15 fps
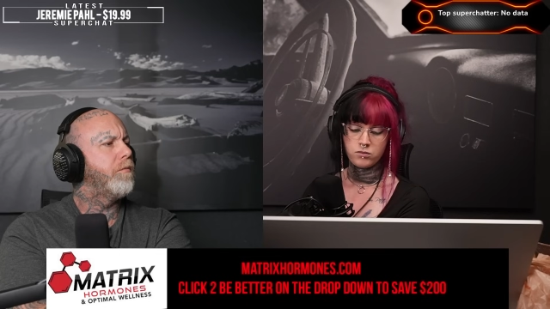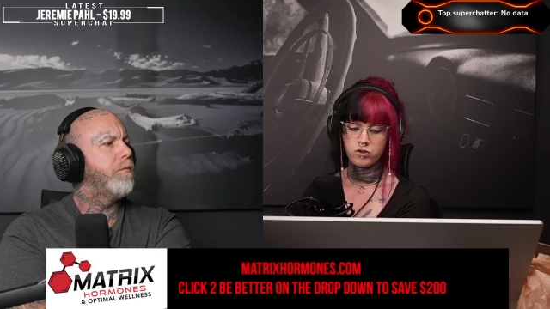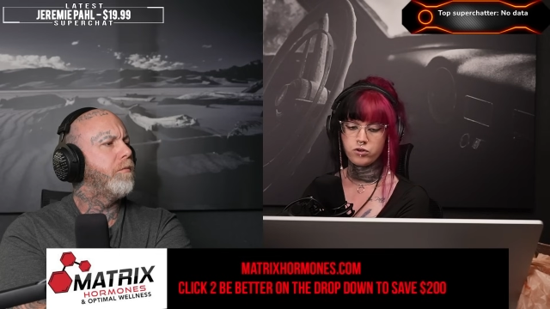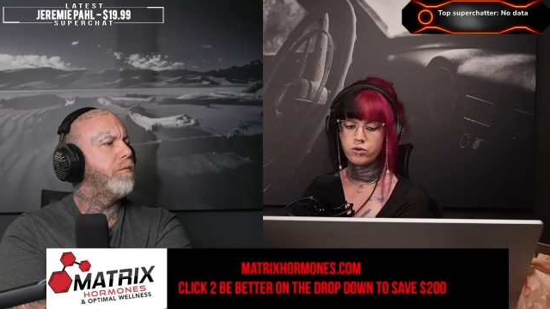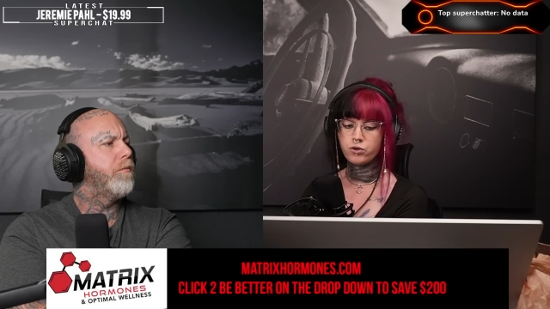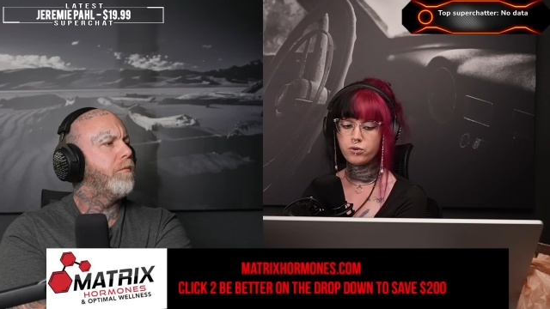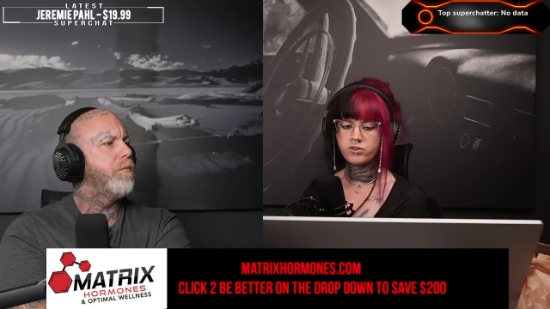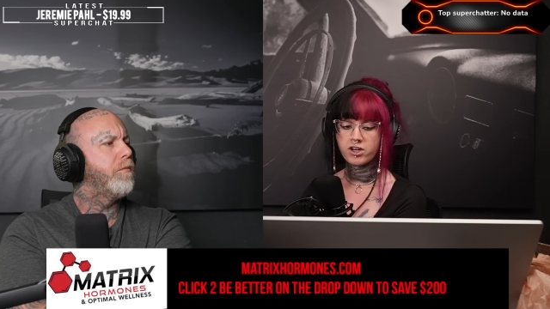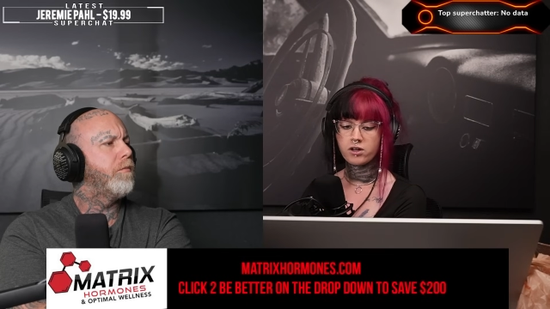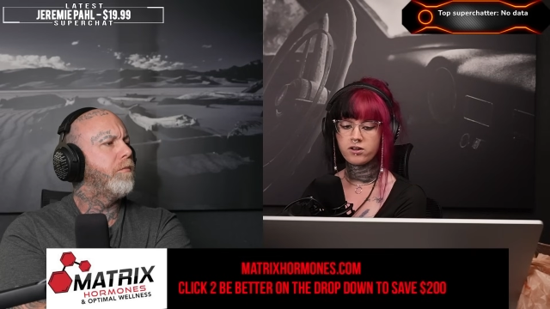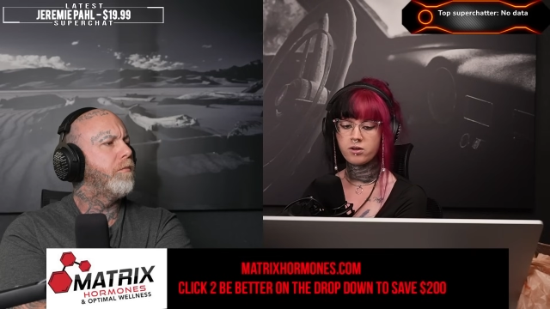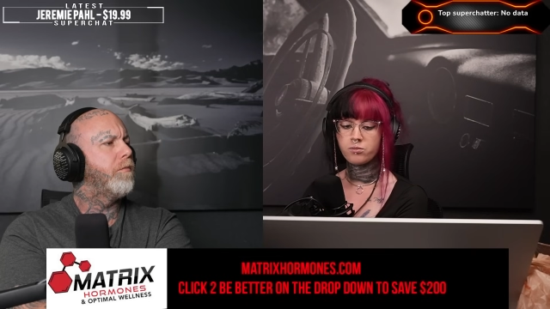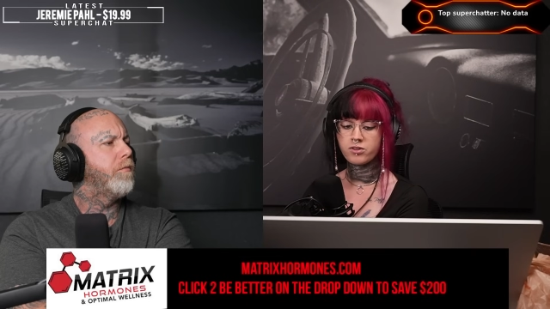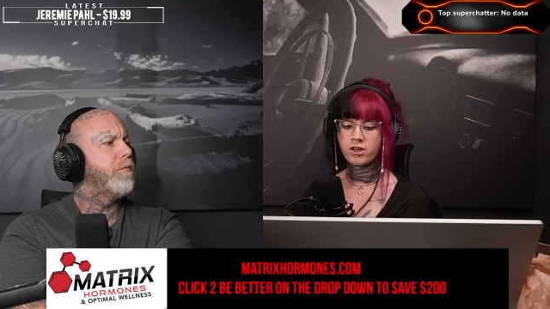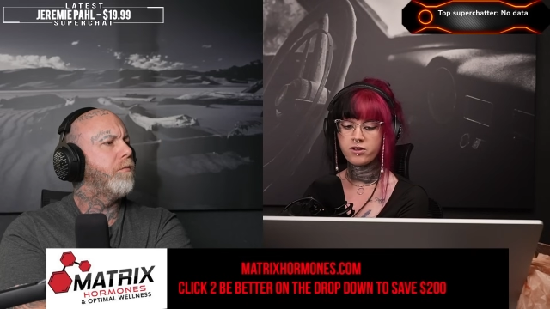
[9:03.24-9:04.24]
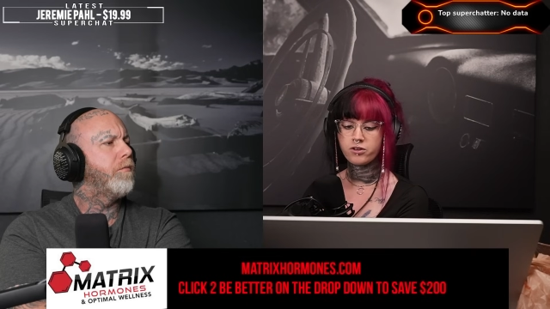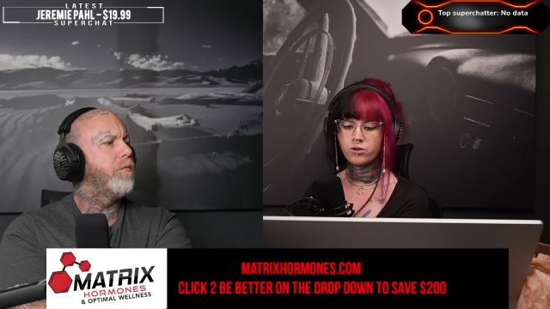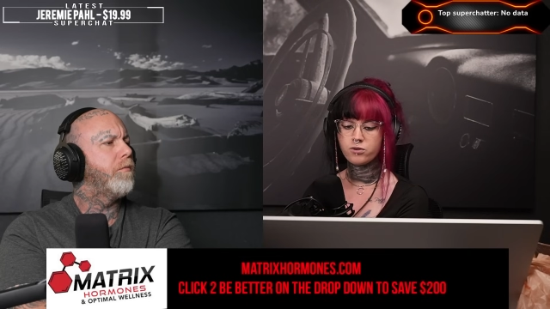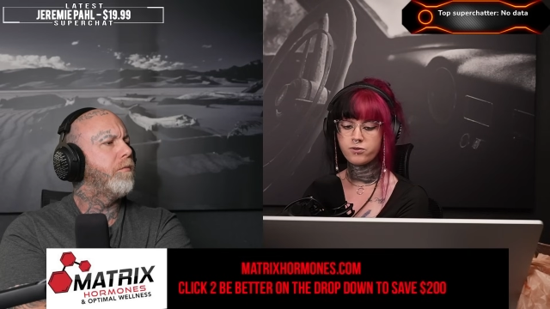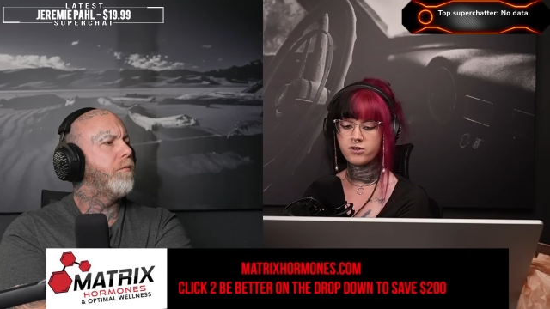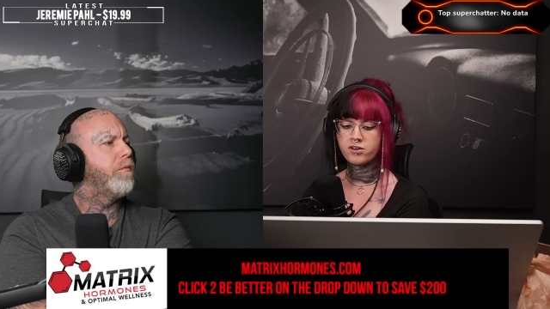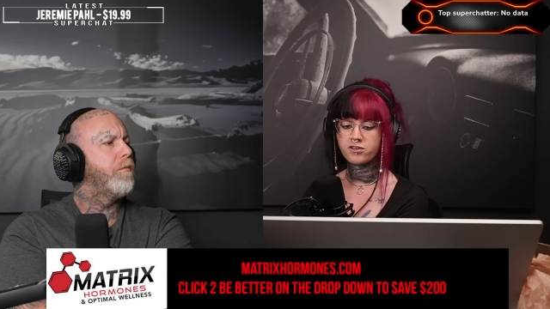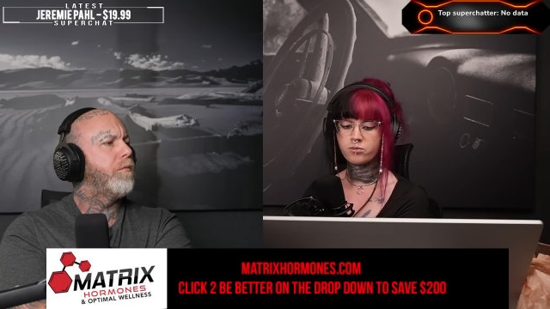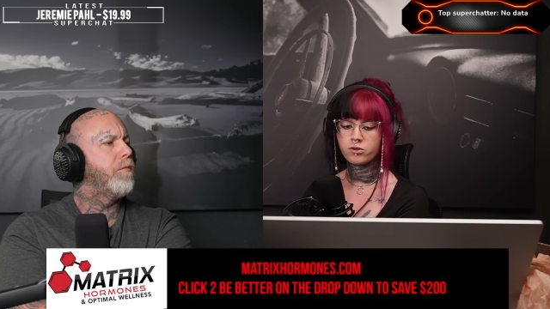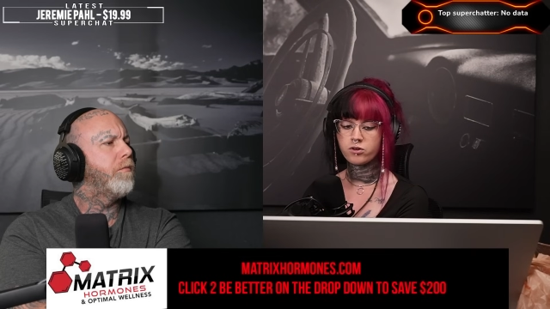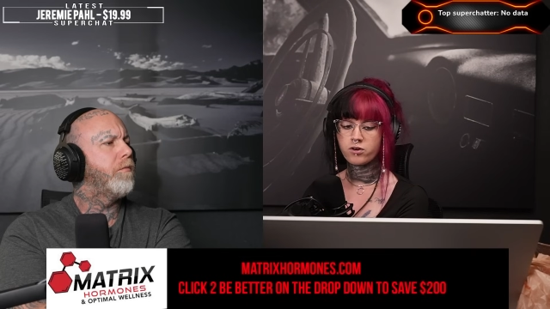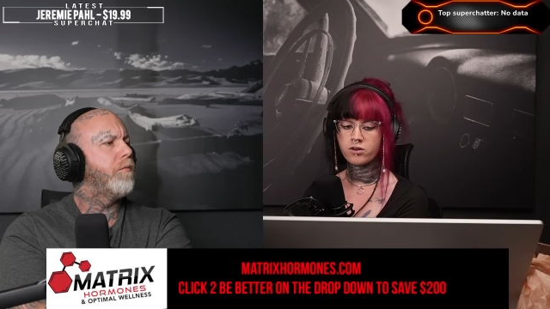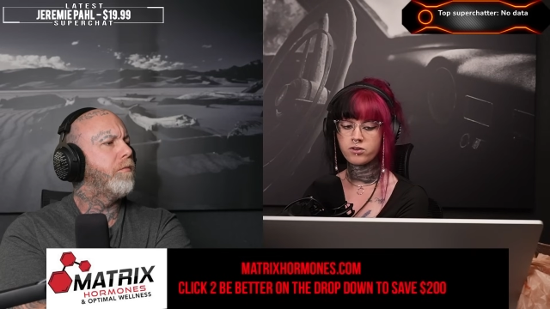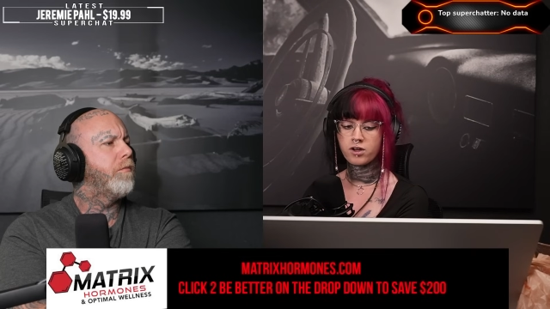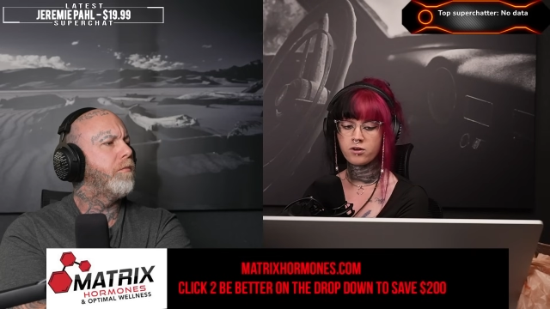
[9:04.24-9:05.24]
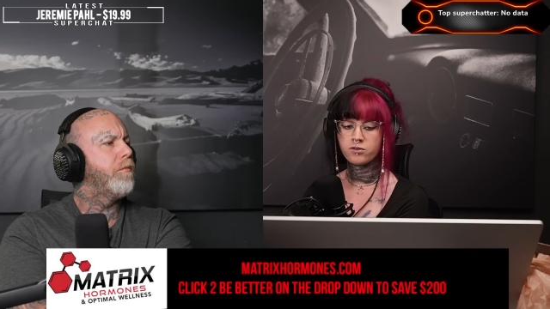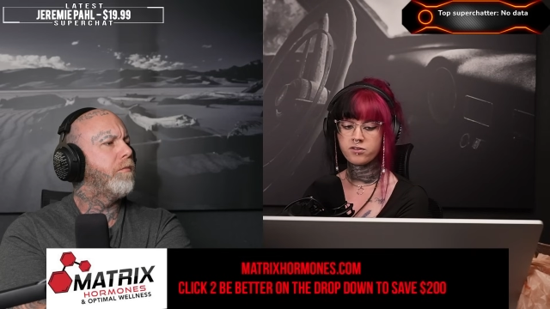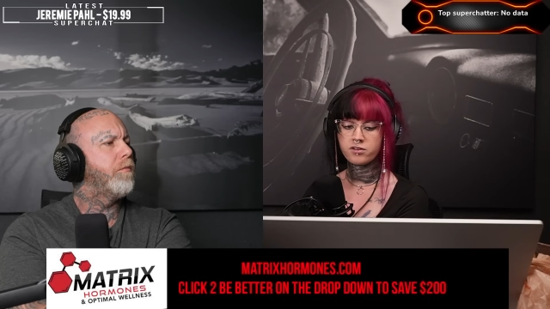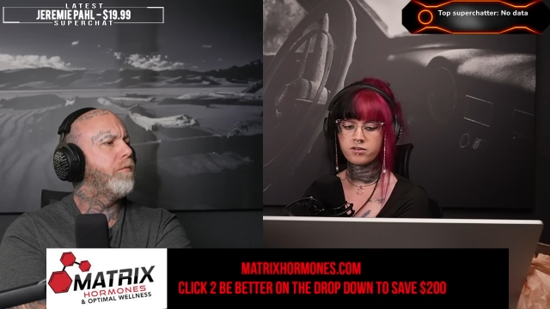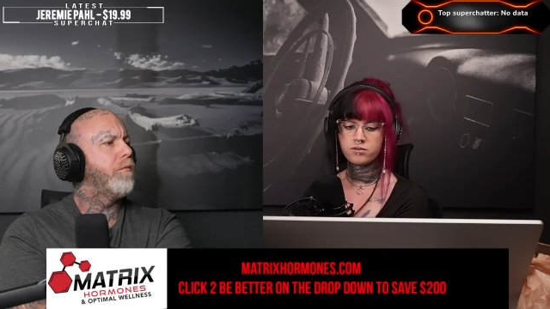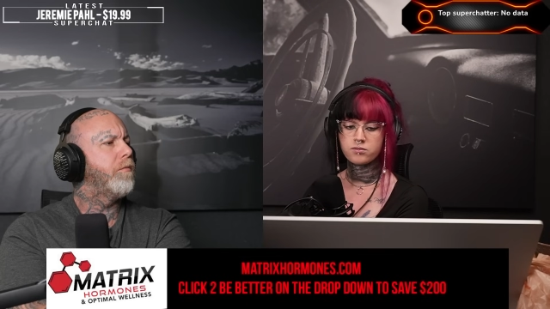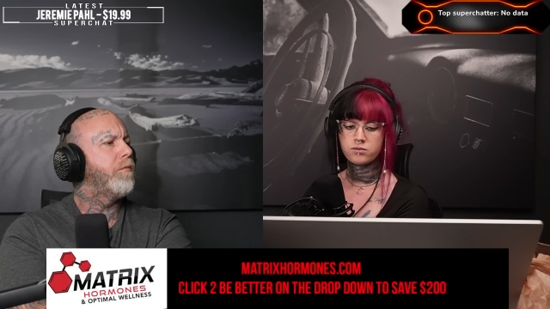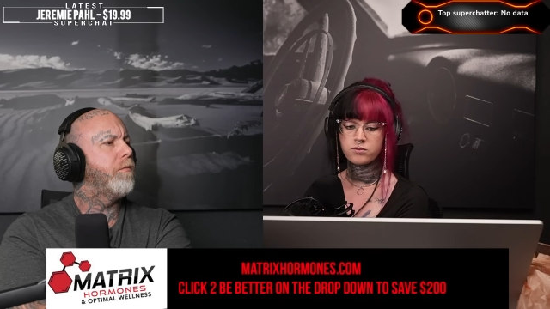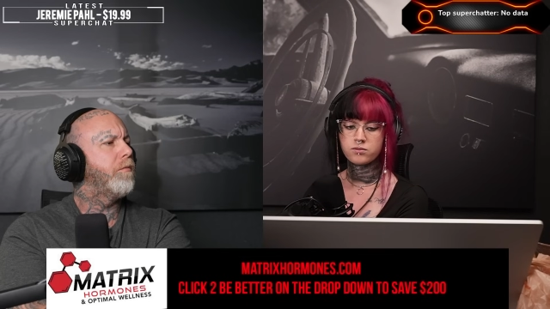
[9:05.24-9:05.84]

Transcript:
Speaker 1: Do you tell him thank you if he does something around the house?